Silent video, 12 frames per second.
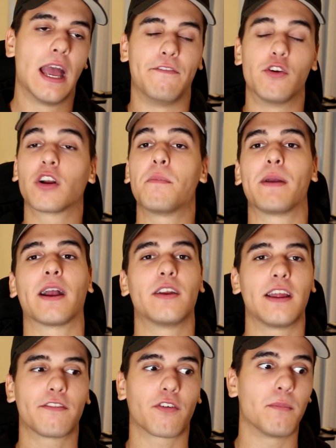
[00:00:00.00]
If you're
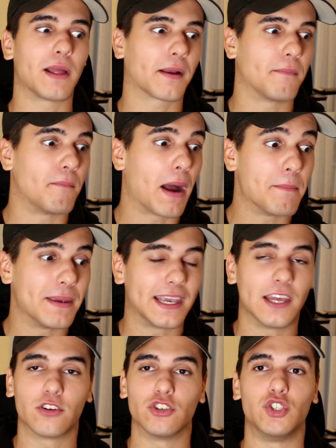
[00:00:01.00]
comparing it from like my
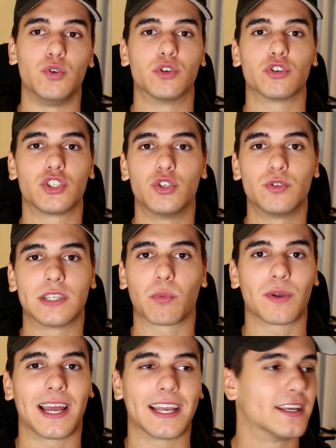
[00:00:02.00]
beginner junior shoes that
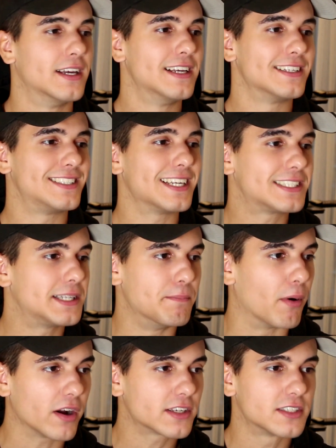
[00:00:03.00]
were like
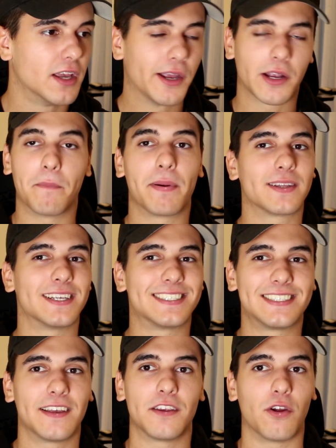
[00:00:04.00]
$60 compared to,
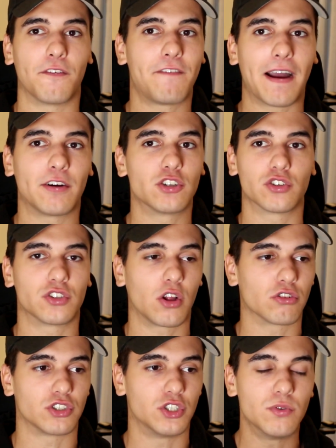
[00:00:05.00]

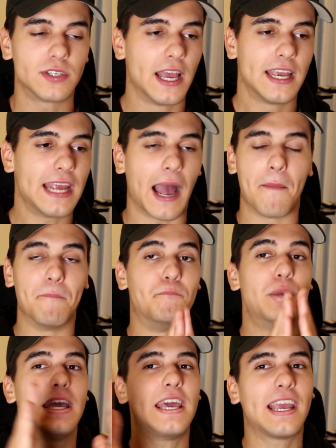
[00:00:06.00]
$500 shoes, yeah,
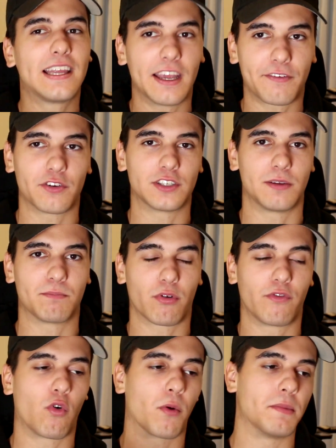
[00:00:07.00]
big difference in
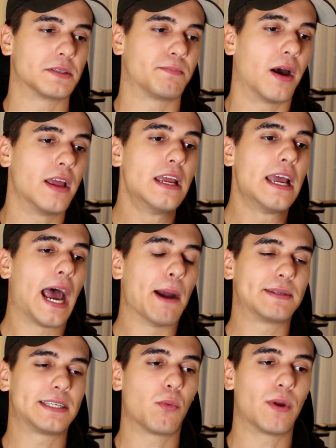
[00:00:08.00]
performance. But I
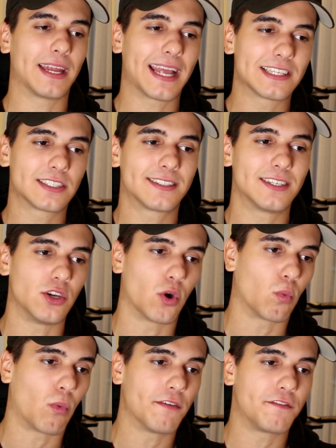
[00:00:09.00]
would say when it gets to,
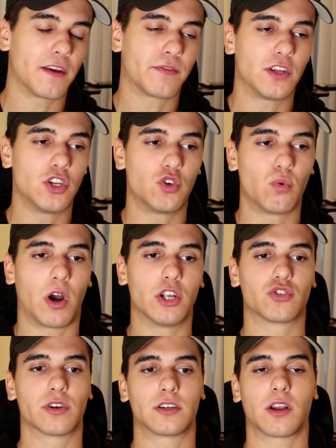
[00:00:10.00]
$150,
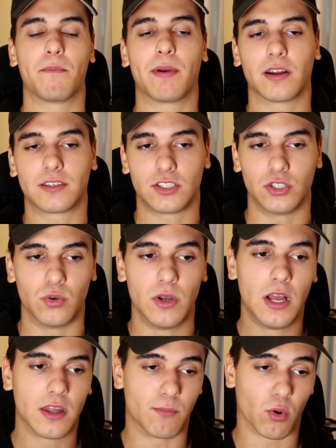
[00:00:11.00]
$200 compared to
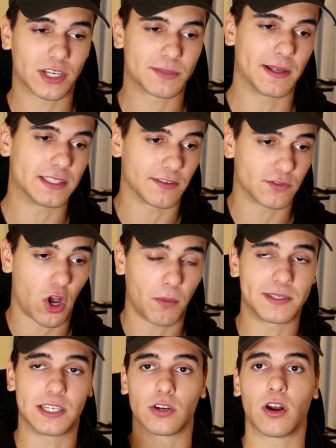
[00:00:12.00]
the more expensive
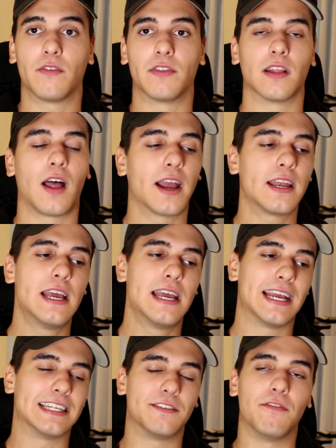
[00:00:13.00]
top tier of the line,
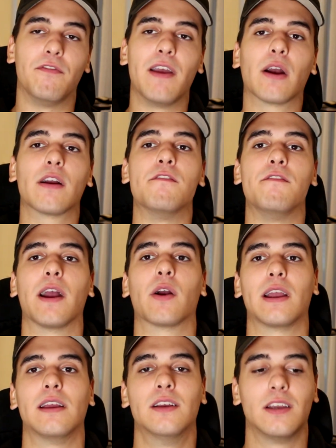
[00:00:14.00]
it's very,
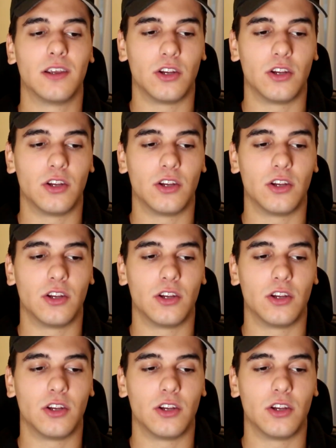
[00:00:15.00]
very,